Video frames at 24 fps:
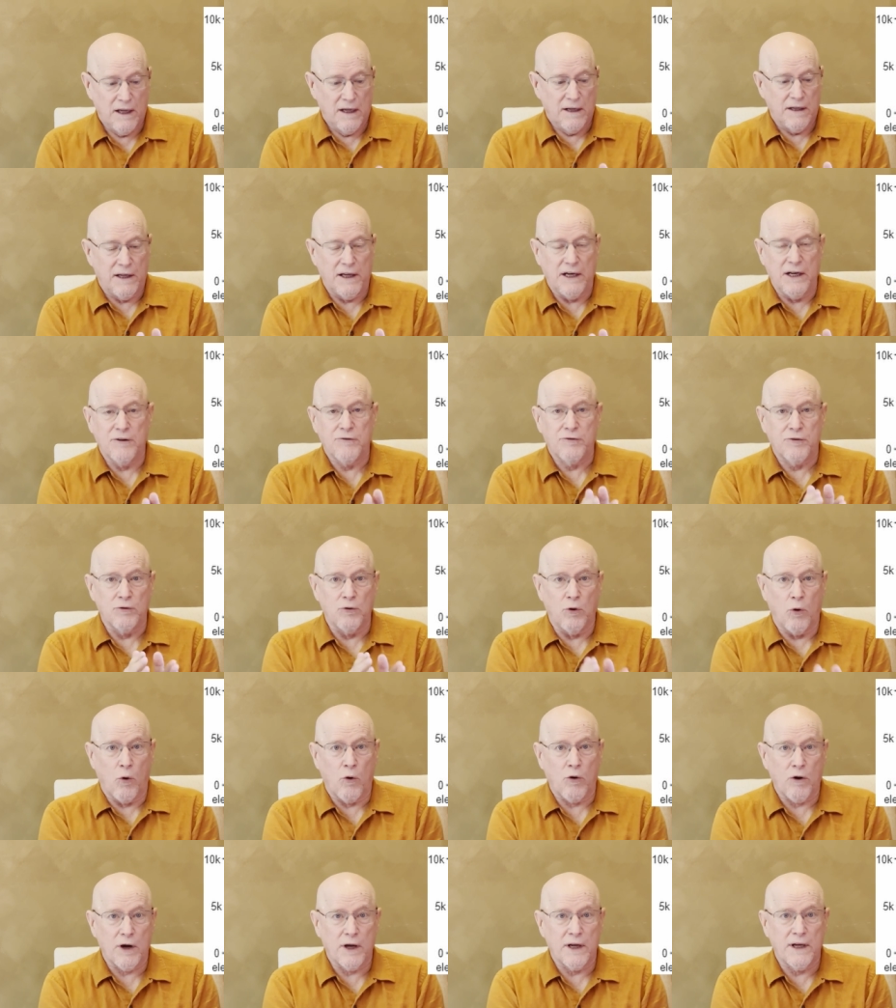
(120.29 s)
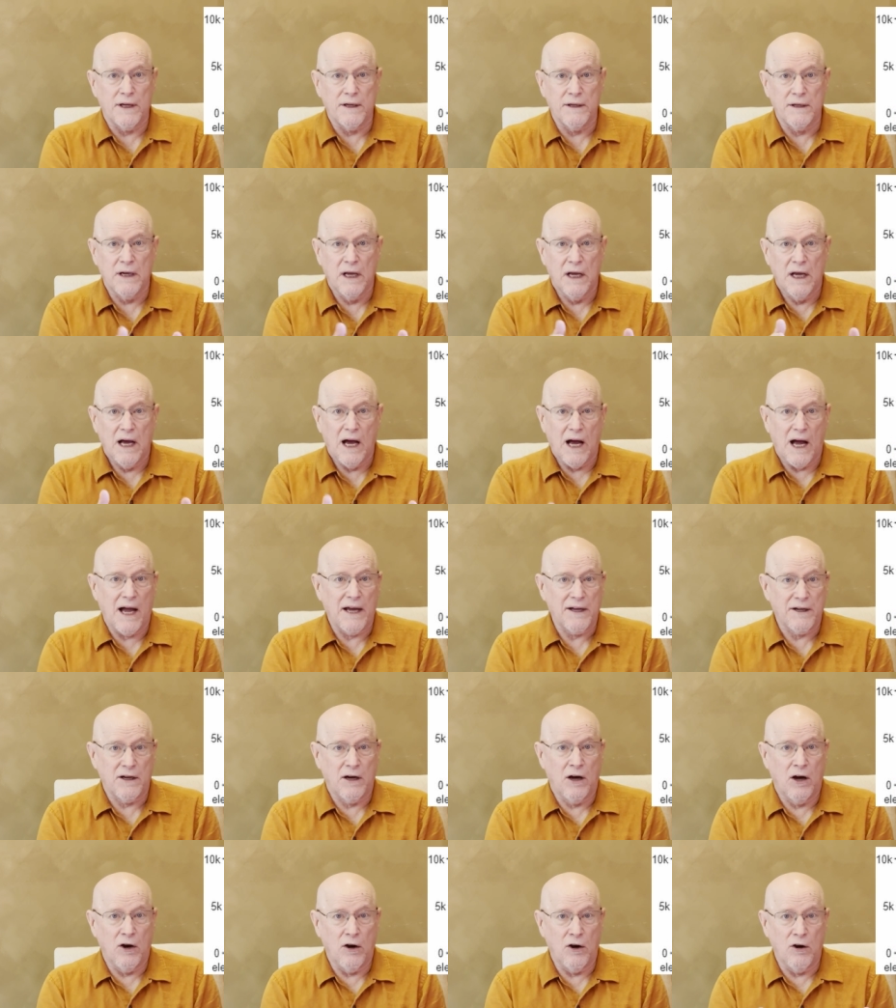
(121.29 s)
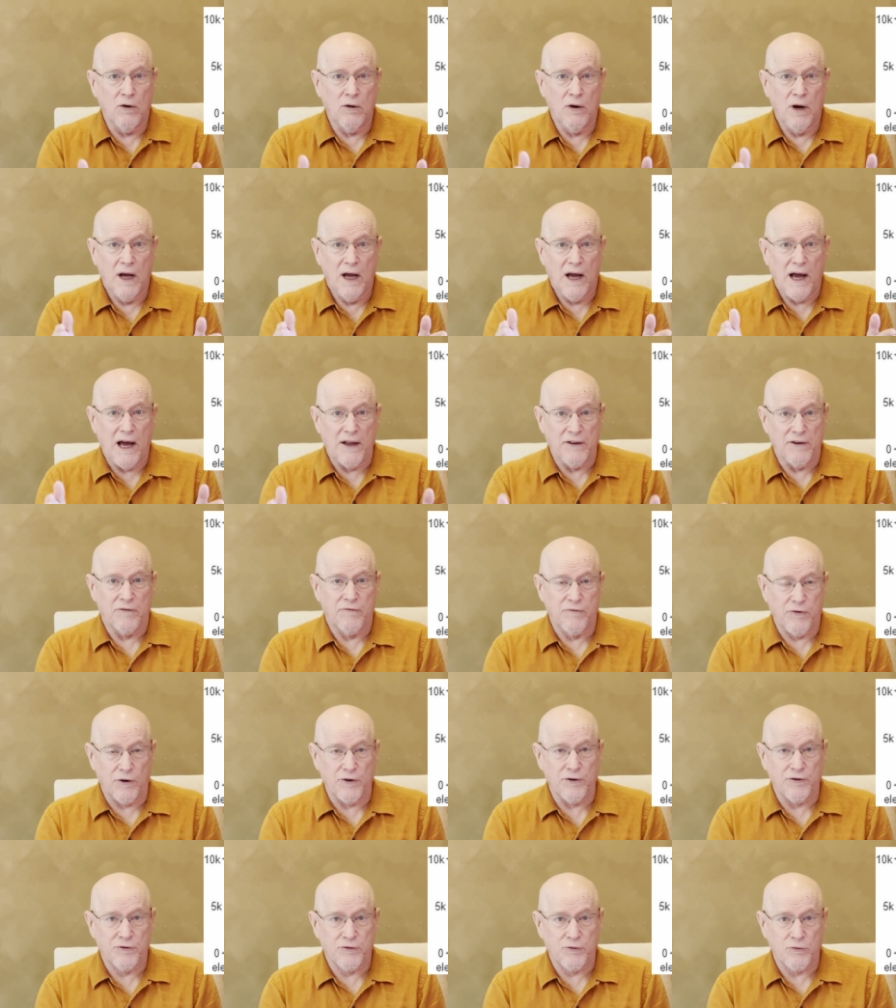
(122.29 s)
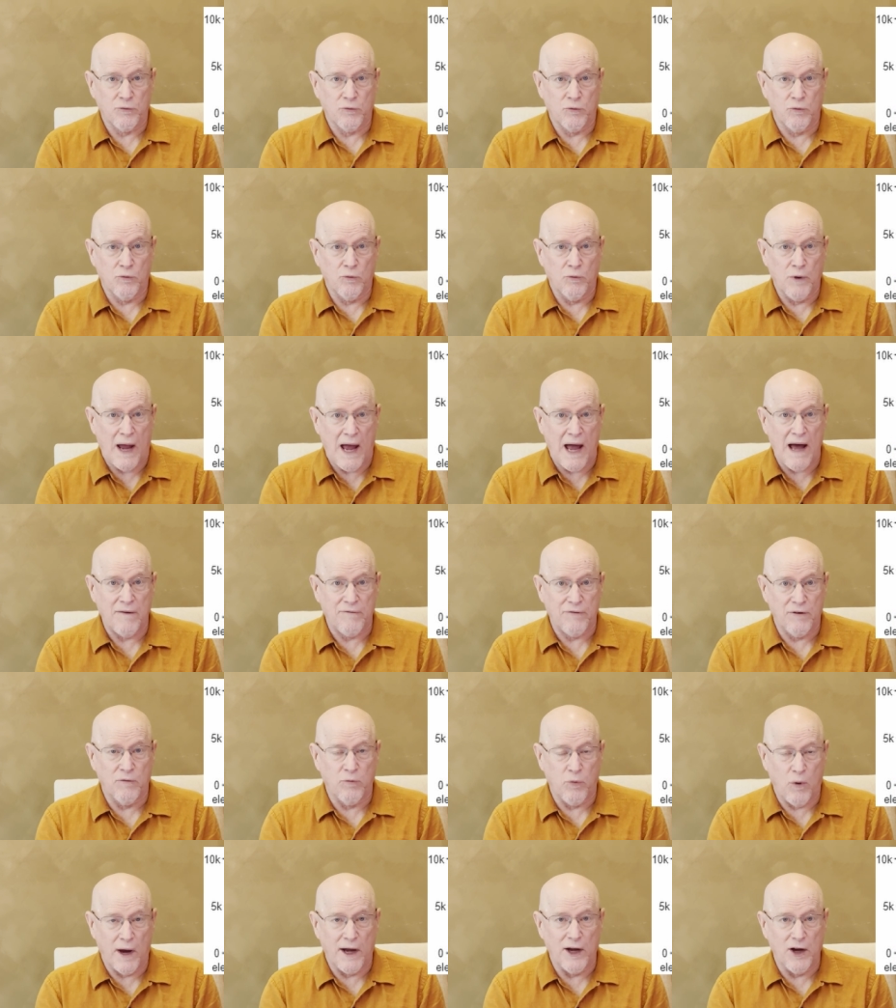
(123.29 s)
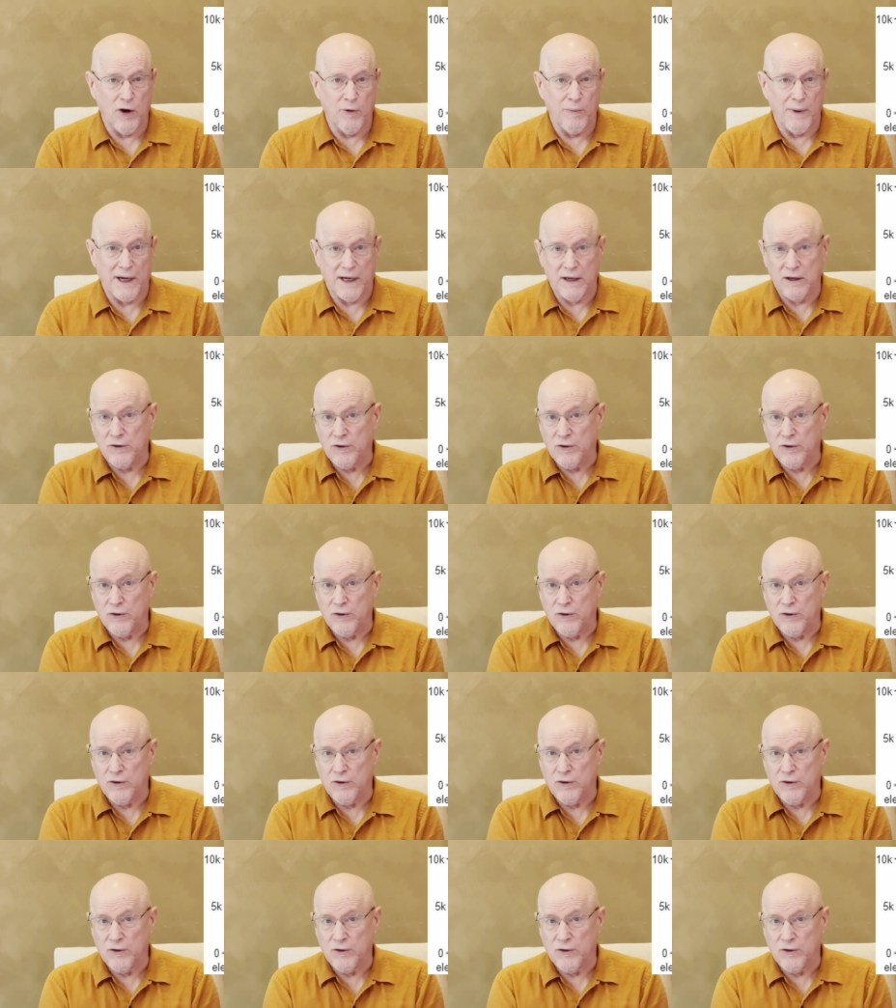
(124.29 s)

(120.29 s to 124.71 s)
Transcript: Getting through Oregon, Idaho, and the first half of Wyoming,